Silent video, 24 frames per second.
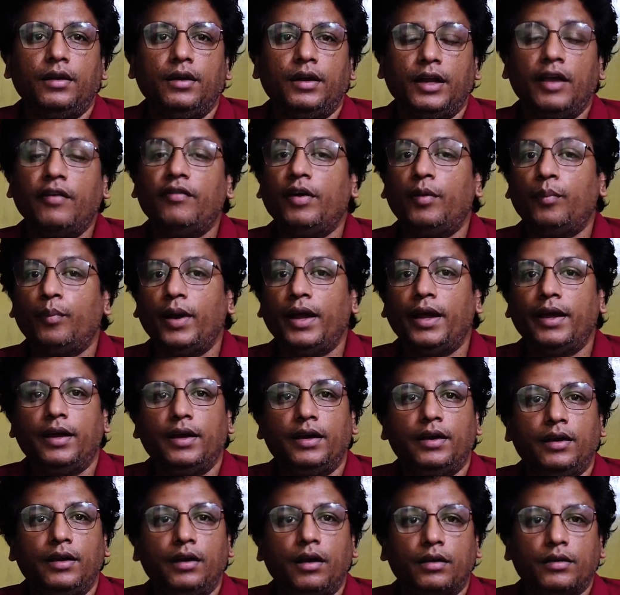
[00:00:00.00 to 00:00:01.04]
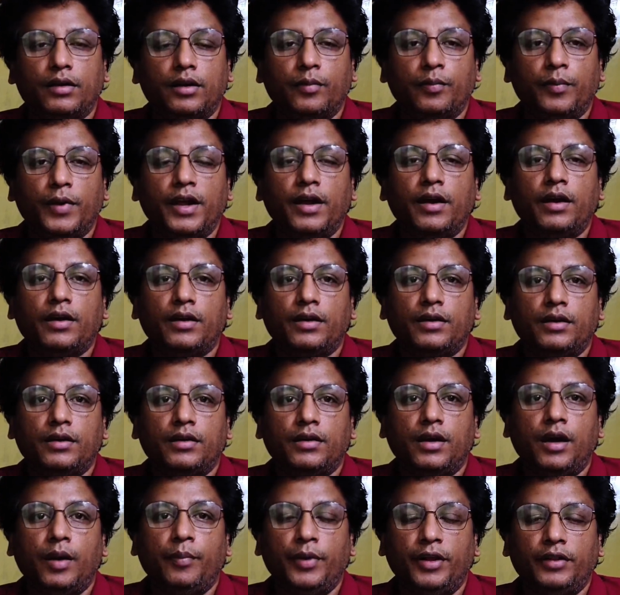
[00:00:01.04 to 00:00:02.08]
given by Dr. B.R.
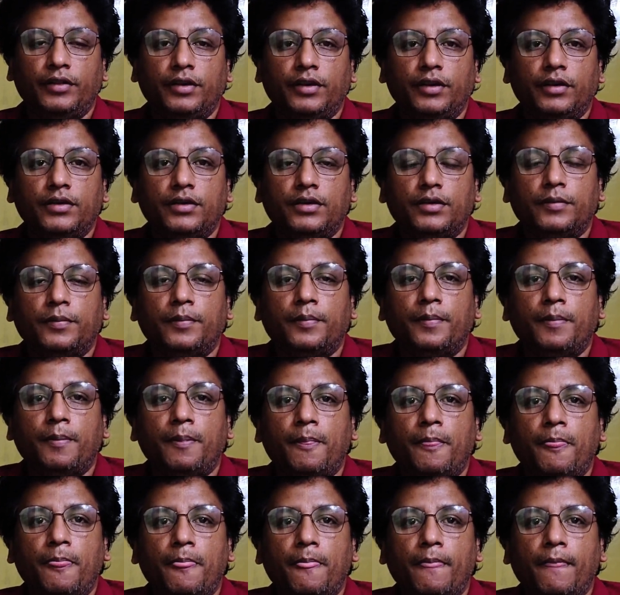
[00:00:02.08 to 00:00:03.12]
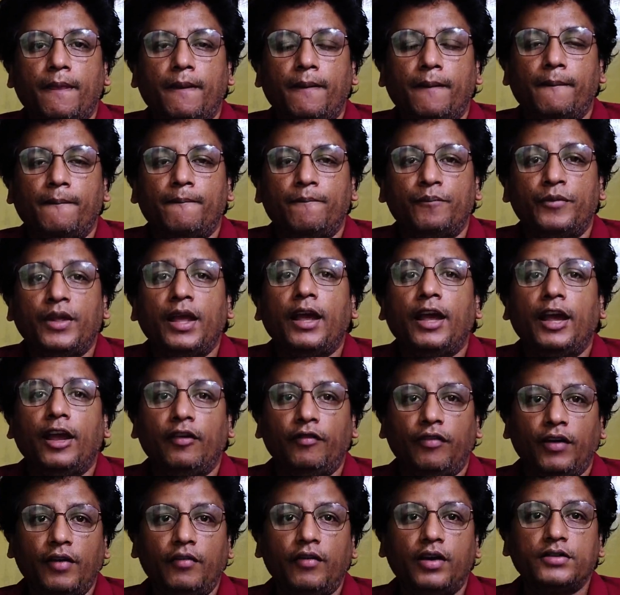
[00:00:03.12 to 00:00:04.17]
Ambedkar.
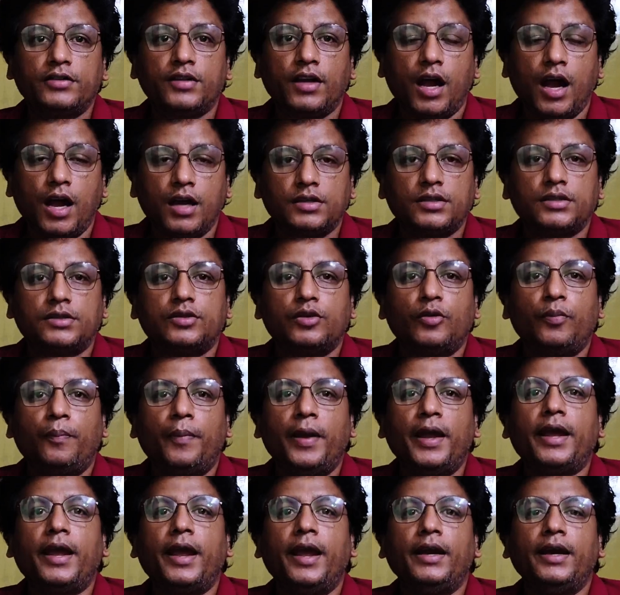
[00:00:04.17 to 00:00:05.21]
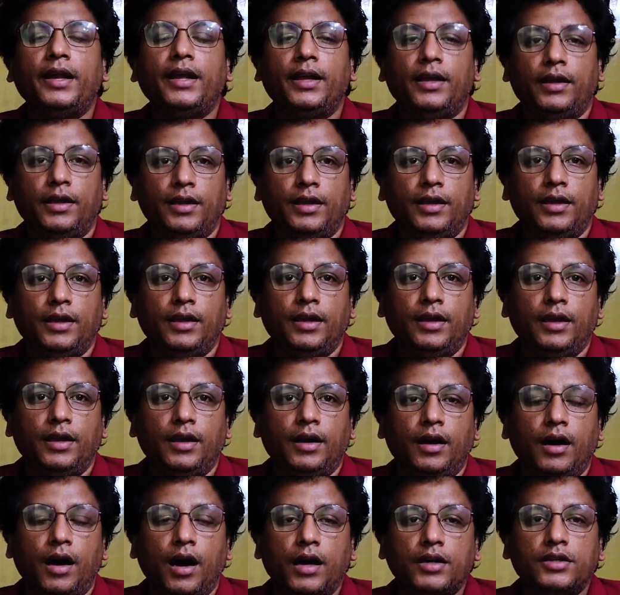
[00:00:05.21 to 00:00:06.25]
If I was asked to pick any
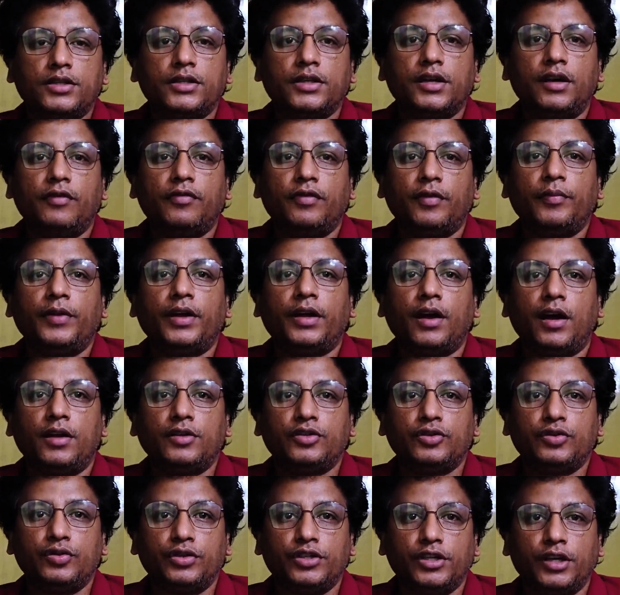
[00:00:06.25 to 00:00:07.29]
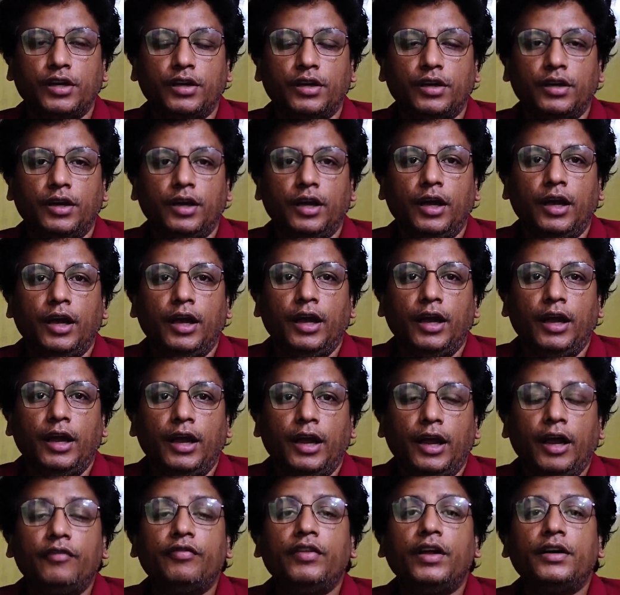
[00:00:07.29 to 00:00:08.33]
article from the Constitution,
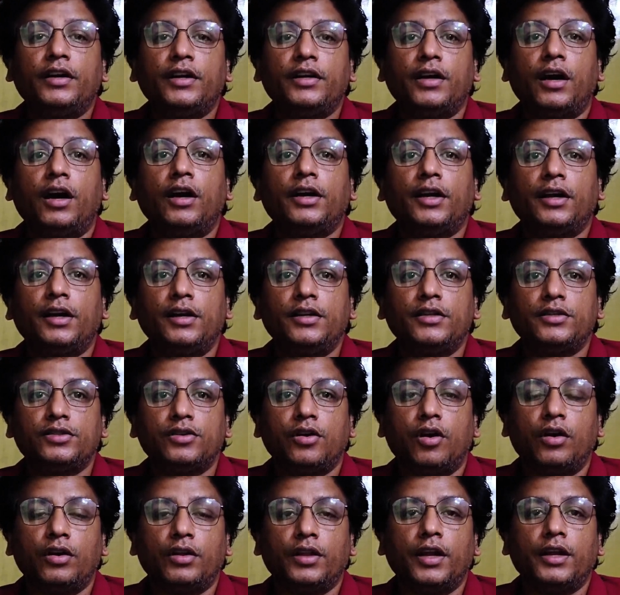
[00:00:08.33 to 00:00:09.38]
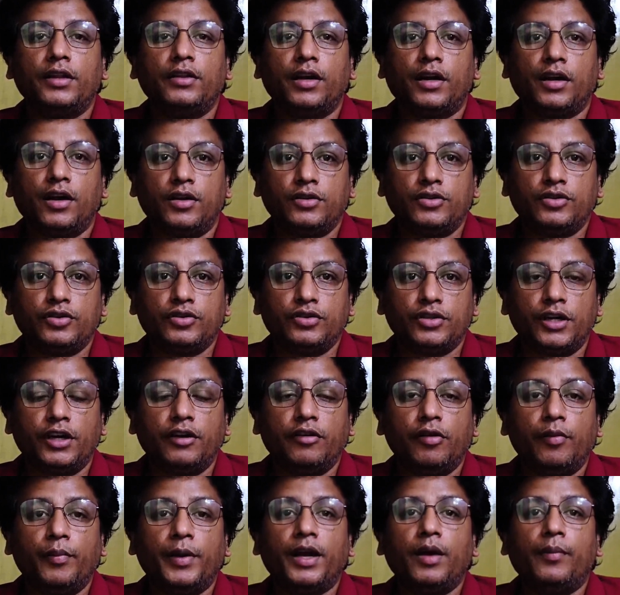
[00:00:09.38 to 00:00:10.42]
if that article is not there in the Constitution, it
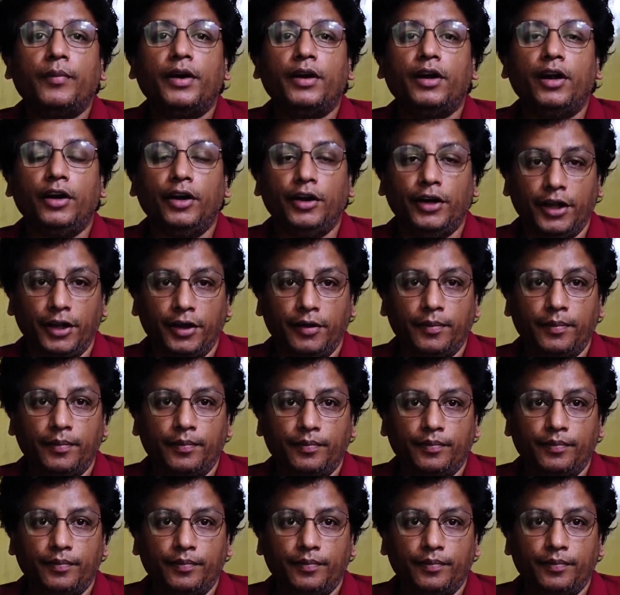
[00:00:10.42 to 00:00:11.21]
will become a nullity.